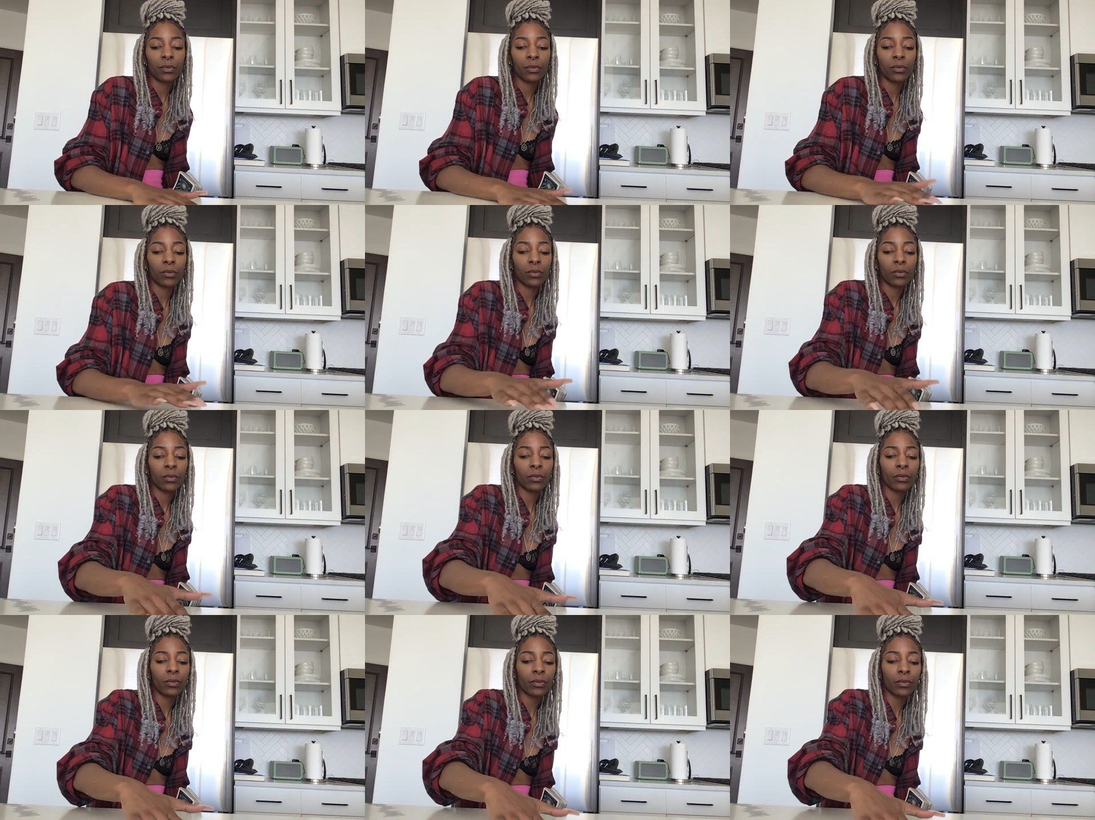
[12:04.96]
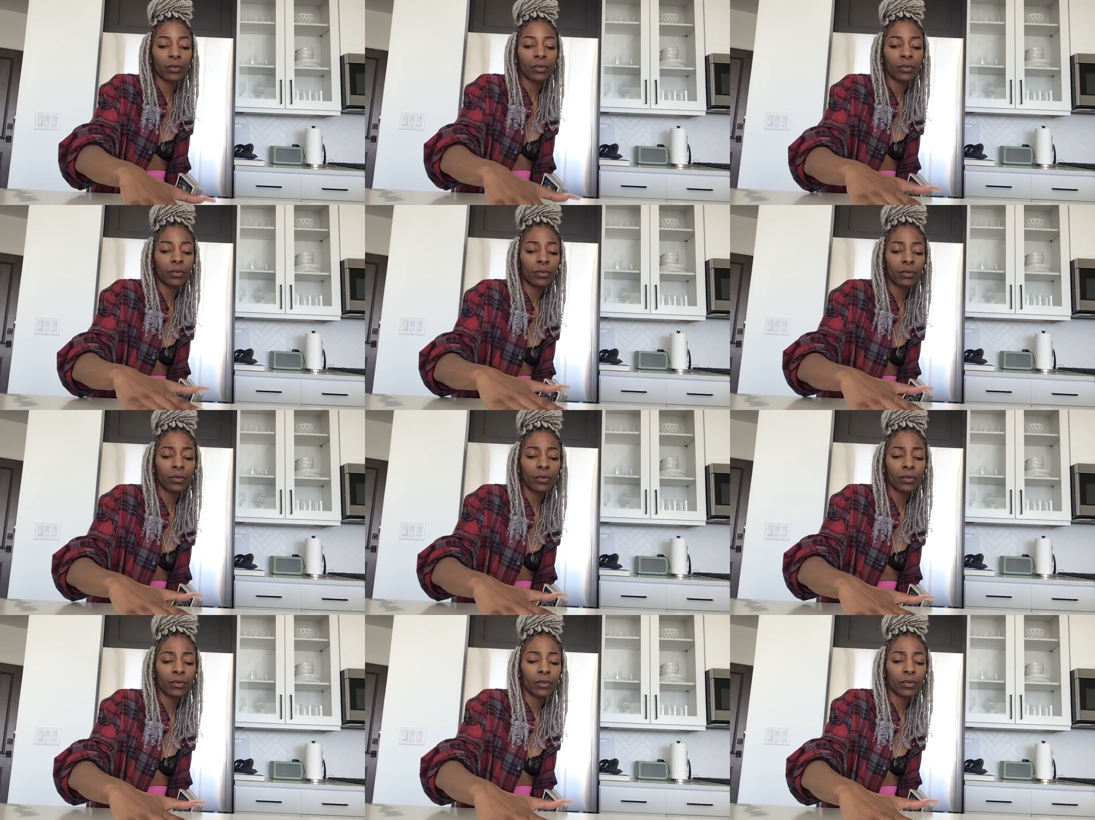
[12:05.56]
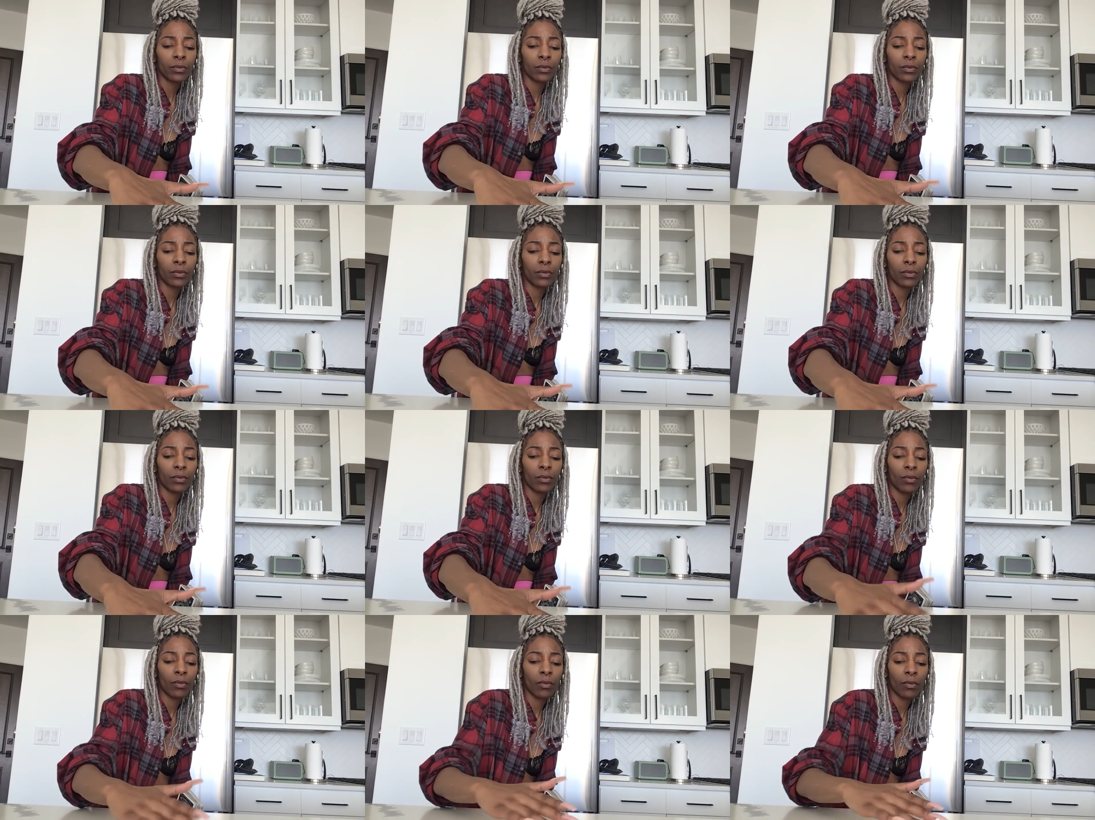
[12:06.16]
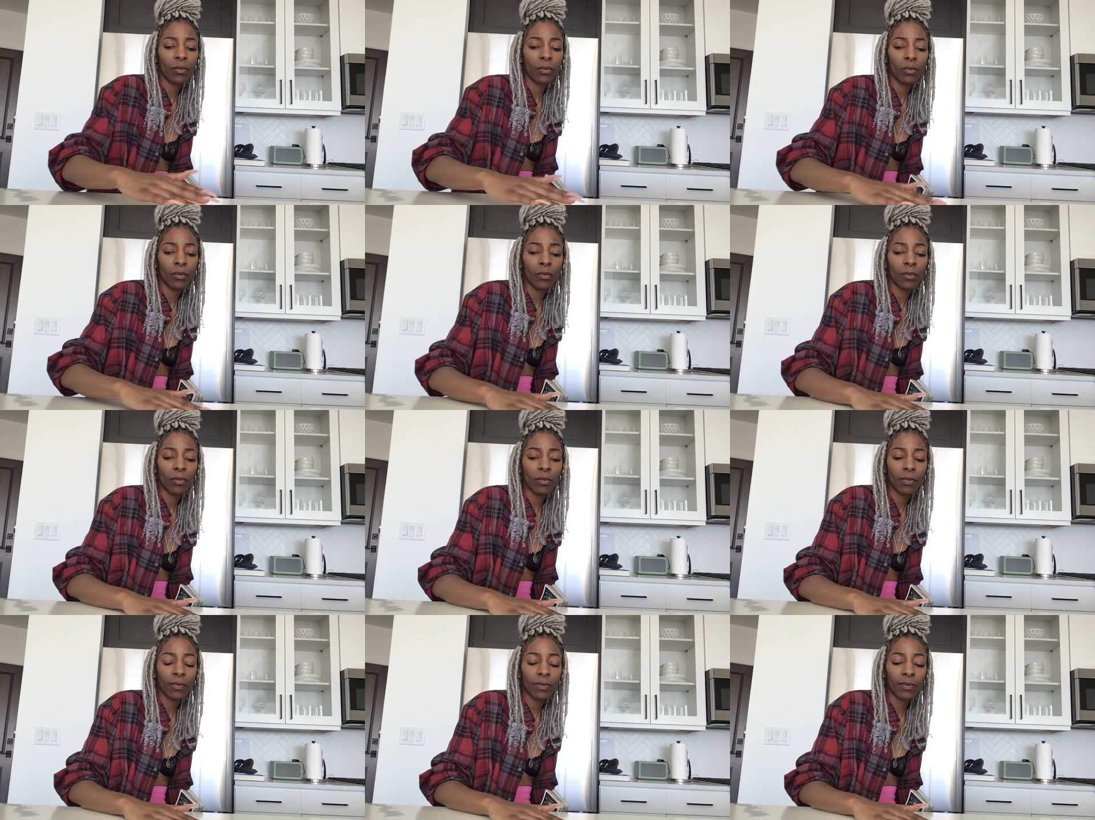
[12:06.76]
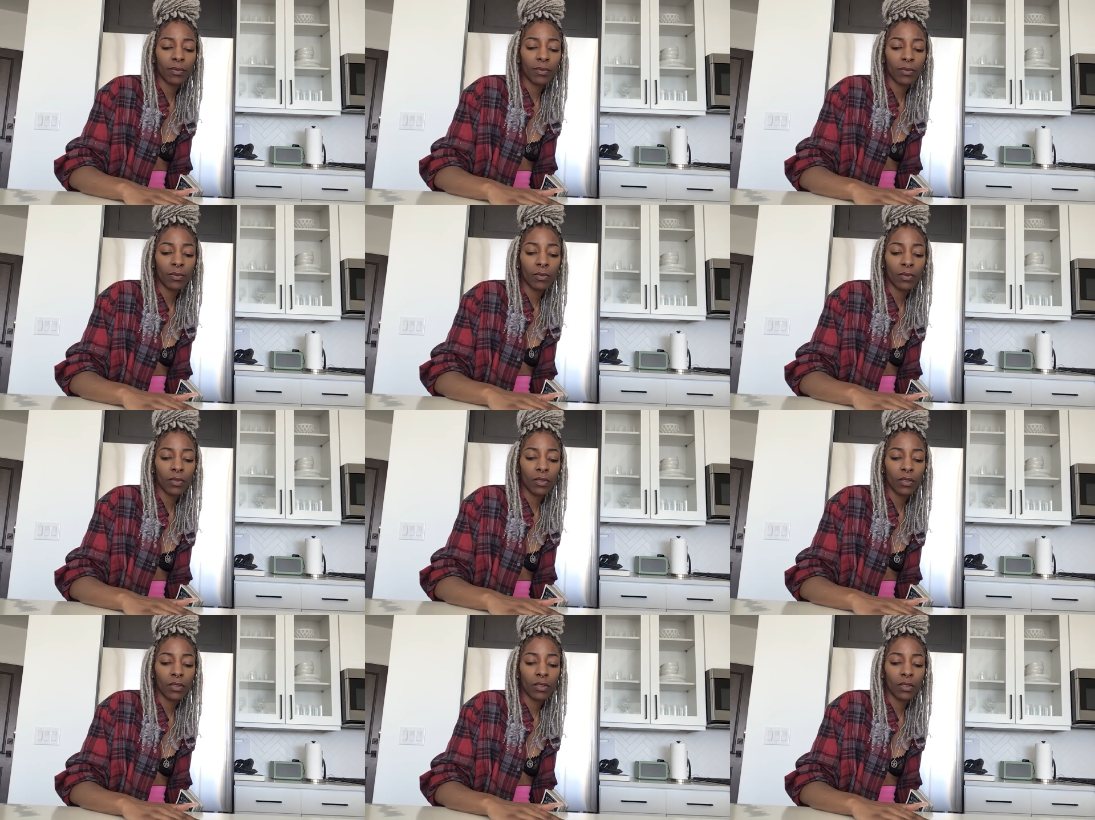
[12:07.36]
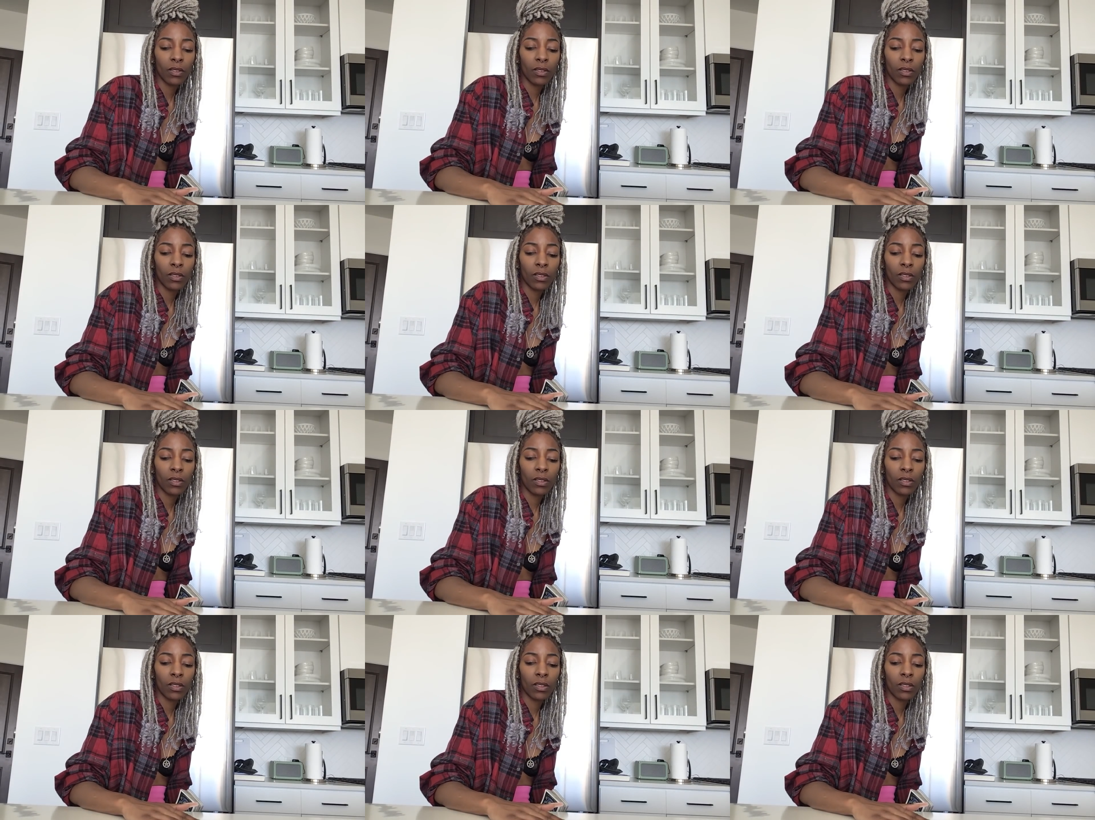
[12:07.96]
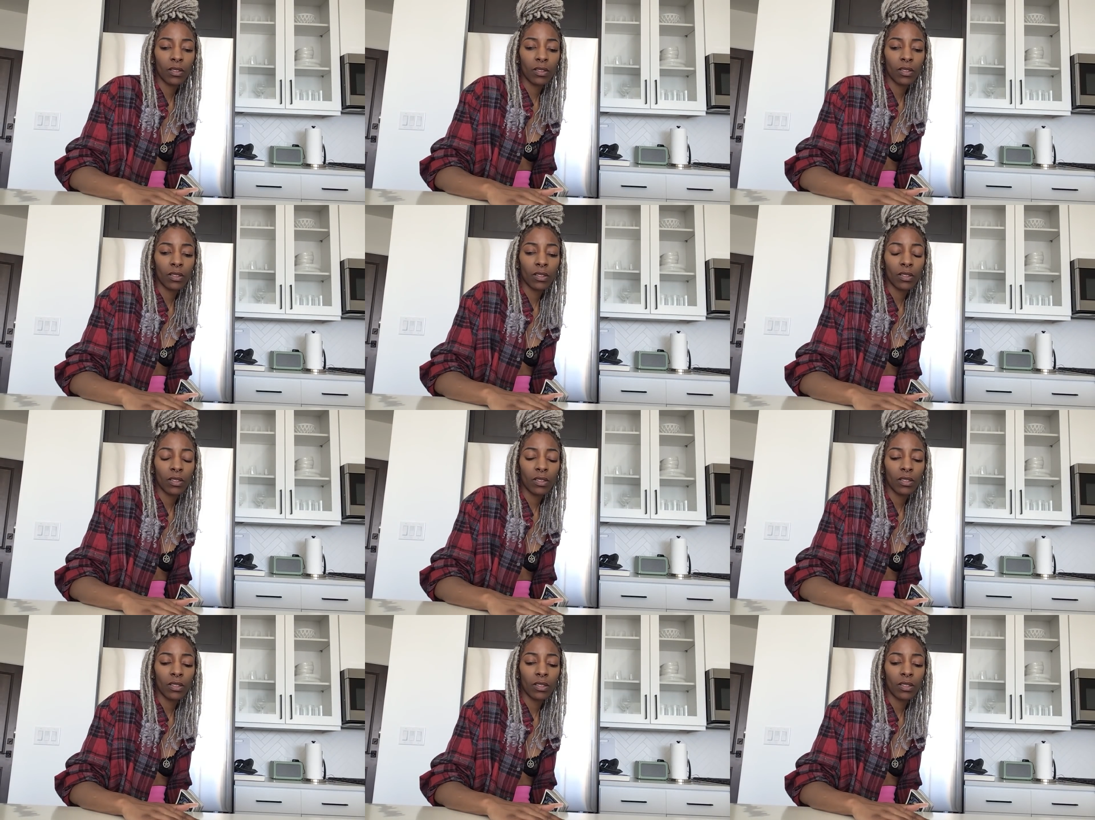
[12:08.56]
Nothing is said.